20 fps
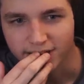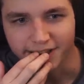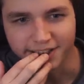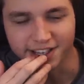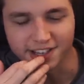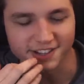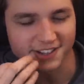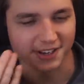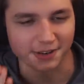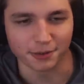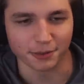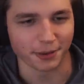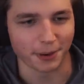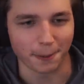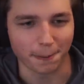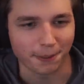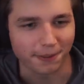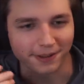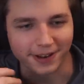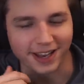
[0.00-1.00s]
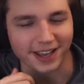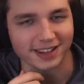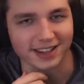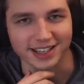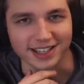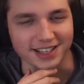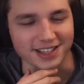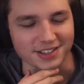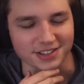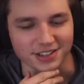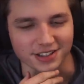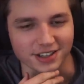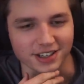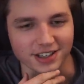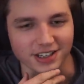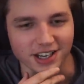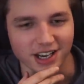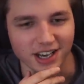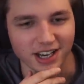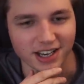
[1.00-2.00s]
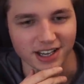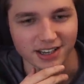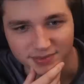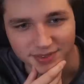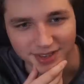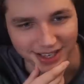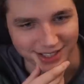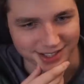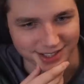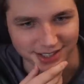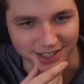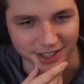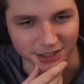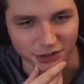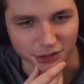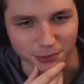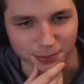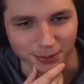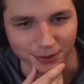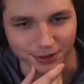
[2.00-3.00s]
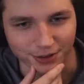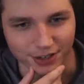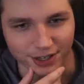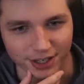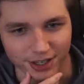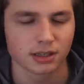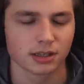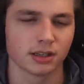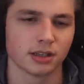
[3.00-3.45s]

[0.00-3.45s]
He doesn't even want to plan like he's gonna die. That's Ling's spirit.